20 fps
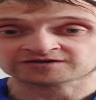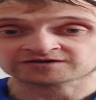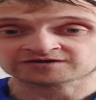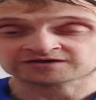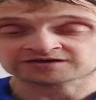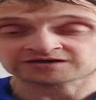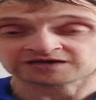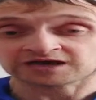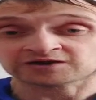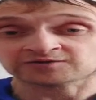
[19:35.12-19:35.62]

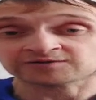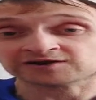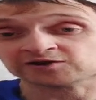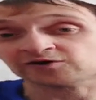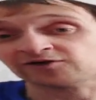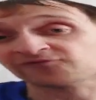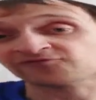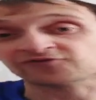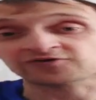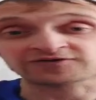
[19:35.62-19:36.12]
Anyway, I'll
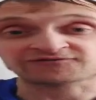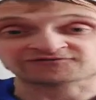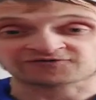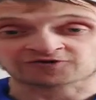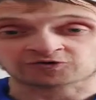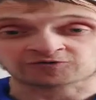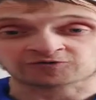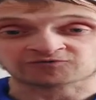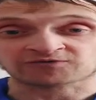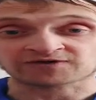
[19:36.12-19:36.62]
throw a photo
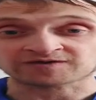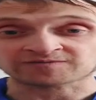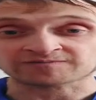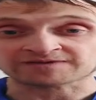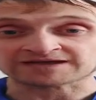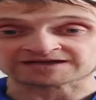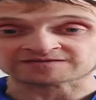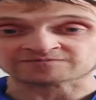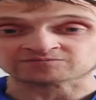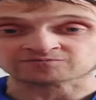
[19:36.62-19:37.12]
of when I met
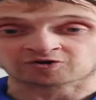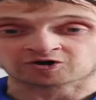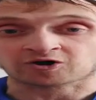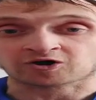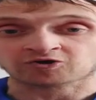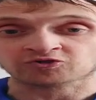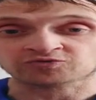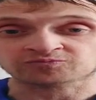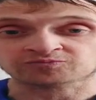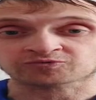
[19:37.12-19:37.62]
him on the
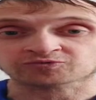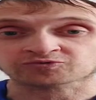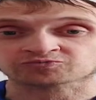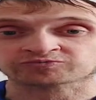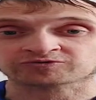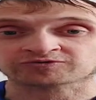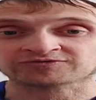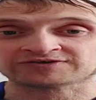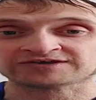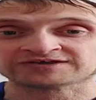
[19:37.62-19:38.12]
bus one
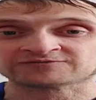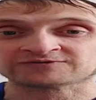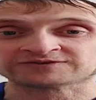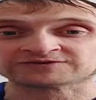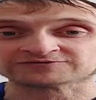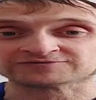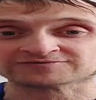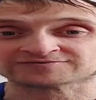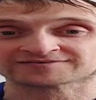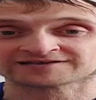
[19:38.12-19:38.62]
day when he was
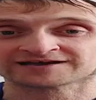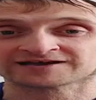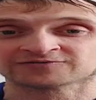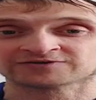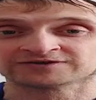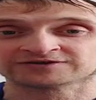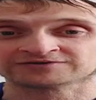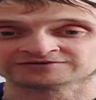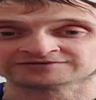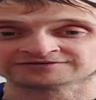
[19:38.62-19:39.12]
scouting
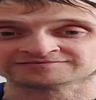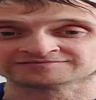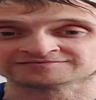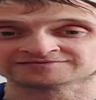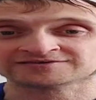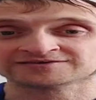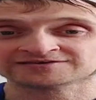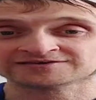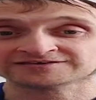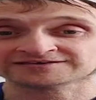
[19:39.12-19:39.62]
and his
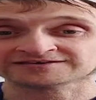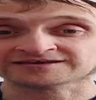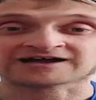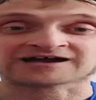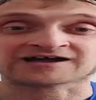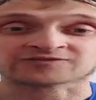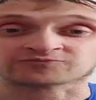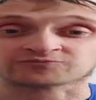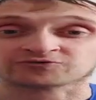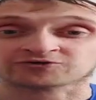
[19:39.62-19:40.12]
card
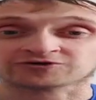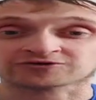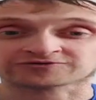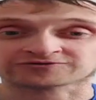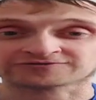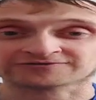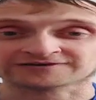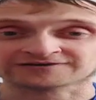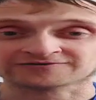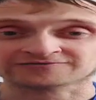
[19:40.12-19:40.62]
broken
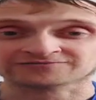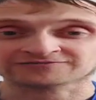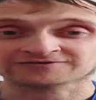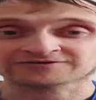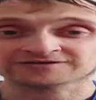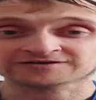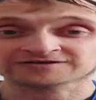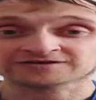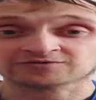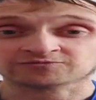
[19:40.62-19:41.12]
down.
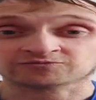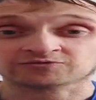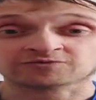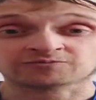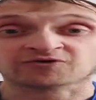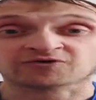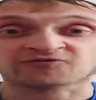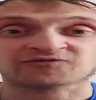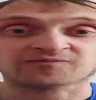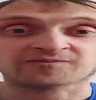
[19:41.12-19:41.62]
We're
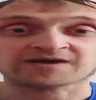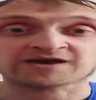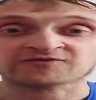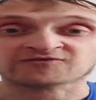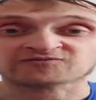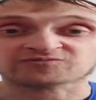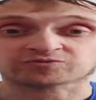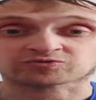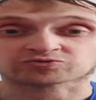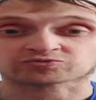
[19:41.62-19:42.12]
both a pair of
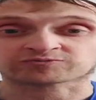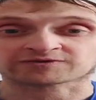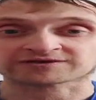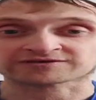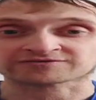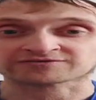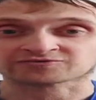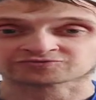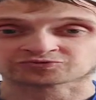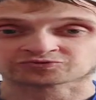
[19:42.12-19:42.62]
buzz
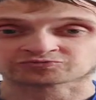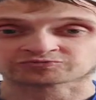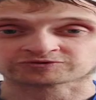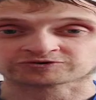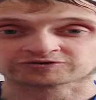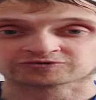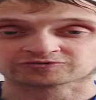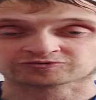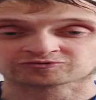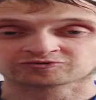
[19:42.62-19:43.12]
wankers, as we
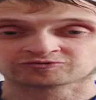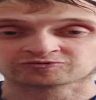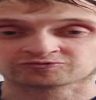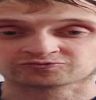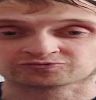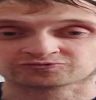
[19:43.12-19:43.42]
got told.